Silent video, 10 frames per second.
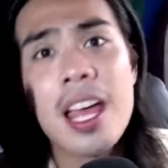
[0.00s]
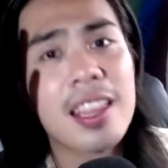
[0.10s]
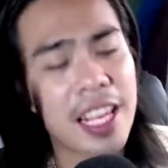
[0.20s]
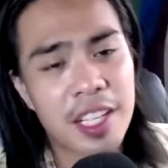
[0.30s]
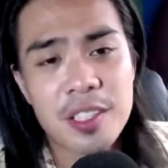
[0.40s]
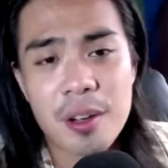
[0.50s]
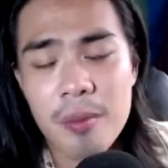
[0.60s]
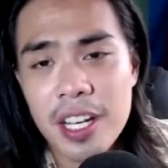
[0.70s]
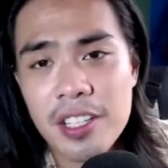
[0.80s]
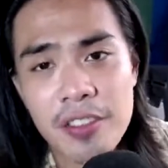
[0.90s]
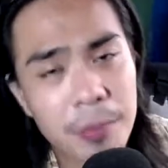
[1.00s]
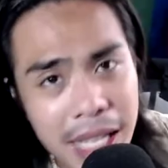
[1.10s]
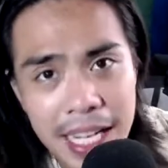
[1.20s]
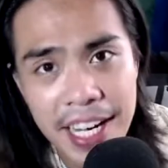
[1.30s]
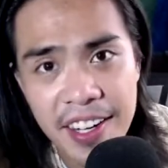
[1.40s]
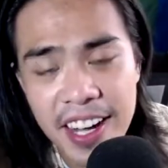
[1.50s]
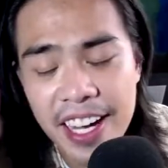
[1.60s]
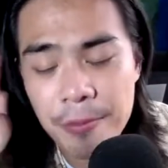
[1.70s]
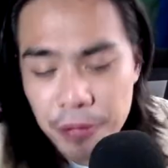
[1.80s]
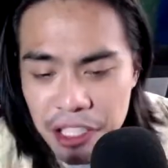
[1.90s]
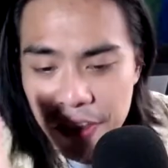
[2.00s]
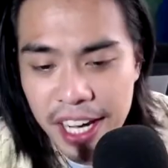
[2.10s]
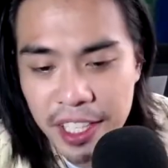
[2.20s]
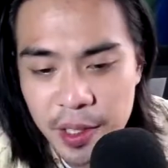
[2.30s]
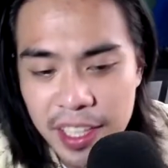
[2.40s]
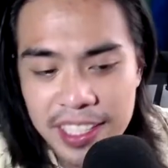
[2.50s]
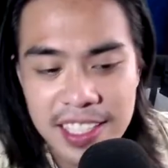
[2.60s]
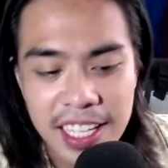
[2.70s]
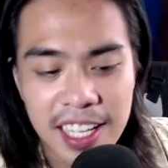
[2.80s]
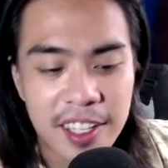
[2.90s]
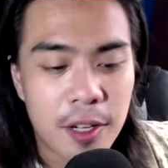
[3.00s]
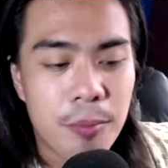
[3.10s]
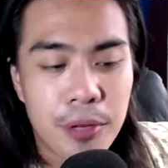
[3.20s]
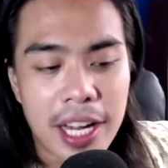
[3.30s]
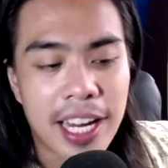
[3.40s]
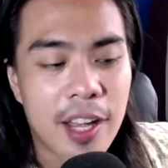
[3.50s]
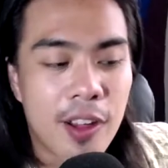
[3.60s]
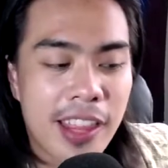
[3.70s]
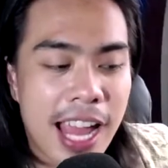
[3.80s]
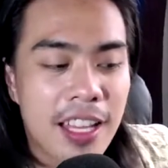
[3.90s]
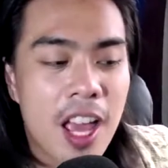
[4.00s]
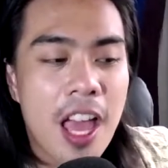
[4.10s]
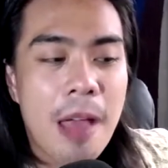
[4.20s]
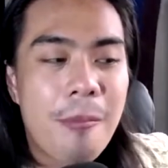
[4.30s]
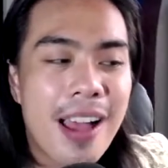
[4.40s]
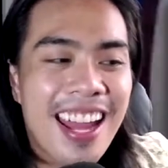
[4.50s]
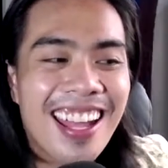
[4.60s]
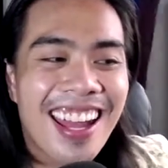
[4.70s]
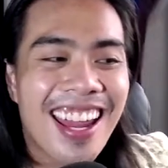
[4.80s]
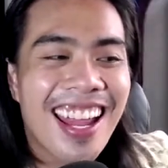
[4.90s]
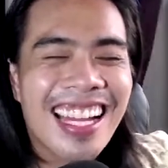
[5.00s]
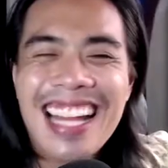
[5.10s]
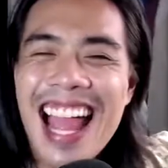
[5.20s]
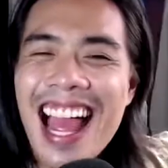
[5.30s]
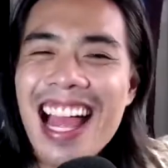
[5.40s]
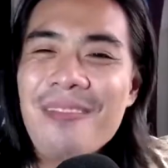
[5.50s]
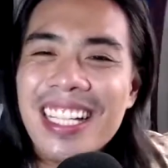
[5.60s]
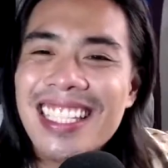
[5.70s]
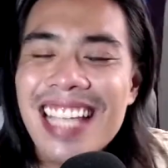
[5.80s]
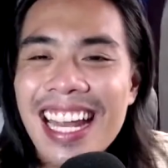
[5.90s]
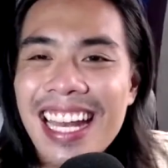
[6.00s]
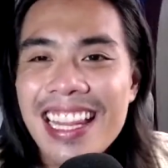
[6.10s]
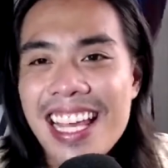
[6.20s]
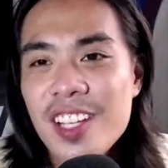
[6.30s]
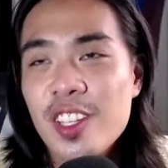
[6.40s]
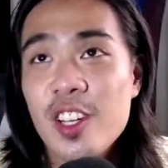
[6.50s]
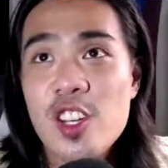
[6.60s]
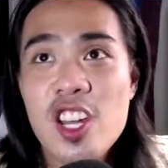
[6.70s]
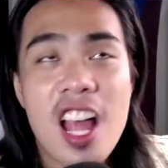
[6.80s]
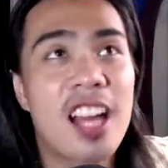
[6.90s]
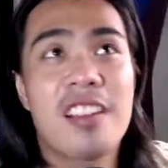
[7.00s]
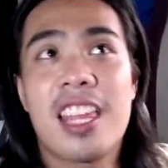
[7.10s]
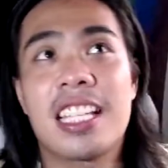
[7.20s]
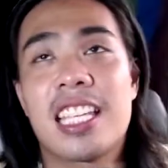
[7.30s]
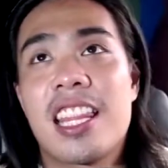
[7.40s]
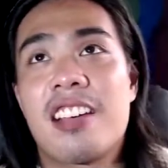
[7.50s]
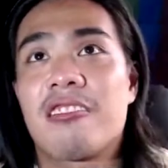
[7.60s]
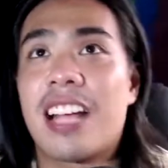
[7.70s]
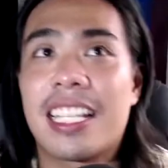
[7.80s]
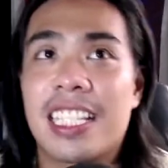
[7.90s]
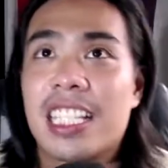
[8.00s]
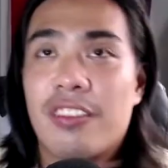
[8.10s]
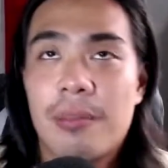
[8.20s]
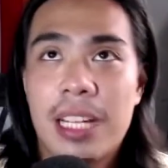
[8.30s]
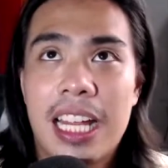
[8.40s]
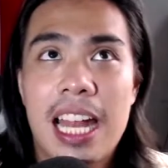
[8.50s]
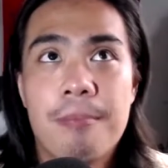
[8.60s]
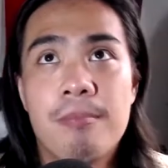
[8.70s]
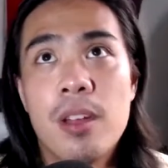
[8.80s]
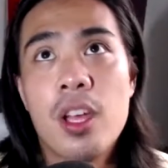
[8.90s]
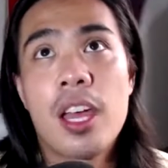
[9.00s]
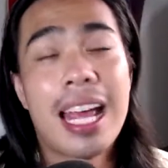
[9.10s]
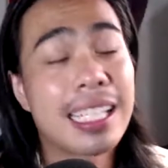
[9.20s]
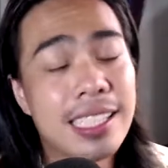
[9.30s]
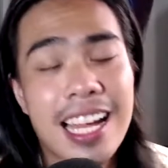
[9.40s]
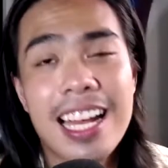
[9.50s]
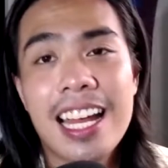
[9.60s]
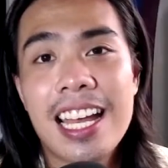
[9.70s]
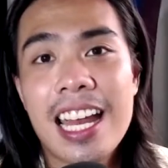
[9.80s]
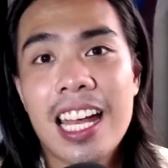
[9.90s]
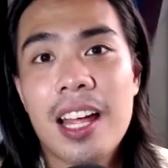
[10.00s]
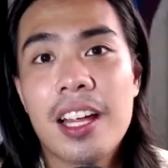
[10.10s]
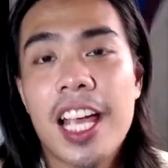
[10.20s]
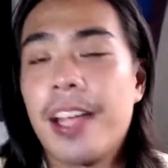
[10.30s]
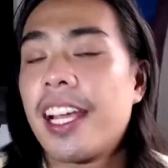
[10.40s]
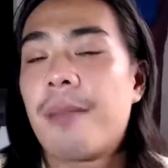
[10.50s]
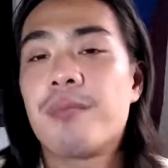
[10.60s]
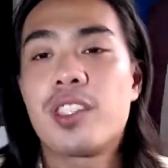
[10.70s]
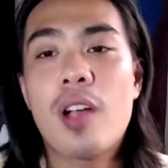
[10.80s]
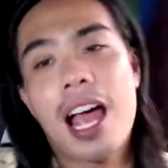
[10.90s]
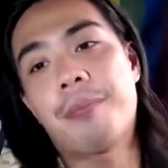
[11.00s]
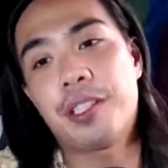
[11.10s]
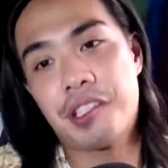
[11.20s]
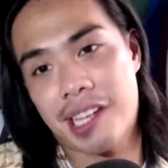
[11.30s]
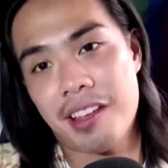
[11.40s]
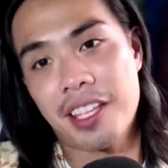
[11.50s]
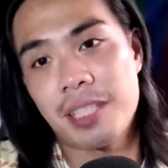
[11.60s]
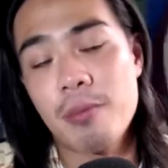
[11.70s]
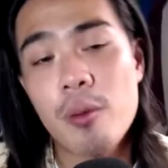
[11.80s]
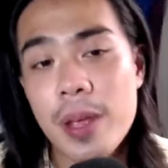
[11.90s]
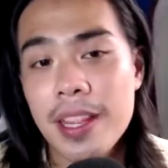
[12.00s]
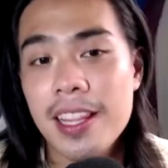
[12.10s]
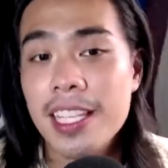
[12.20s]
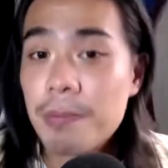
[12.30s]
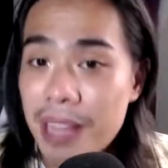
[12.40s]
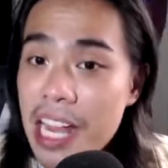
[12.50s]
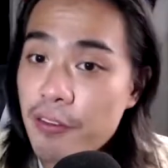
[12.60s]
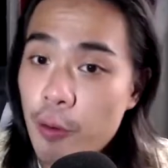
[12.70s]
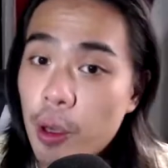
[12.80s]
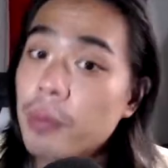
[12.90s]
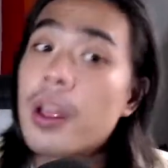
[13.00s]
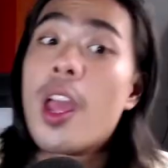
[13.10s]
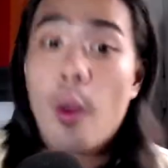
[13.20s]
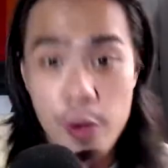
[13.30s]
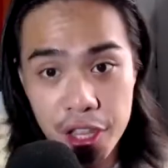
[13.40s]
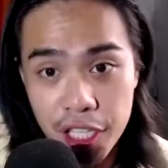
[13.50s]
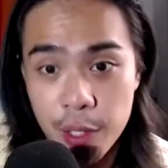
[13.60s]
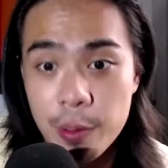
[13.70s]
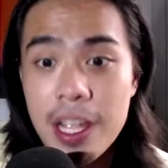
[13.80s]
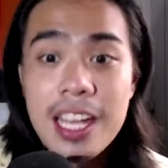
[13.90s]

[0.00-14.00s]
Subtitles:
Thank you so much for being here. I appreciate you like taking a little break and all that. But yeah, I'm excited. There's a lot of things in the horizons for me, and I'm excited, and I'm so happy to share this moment and this platform with you.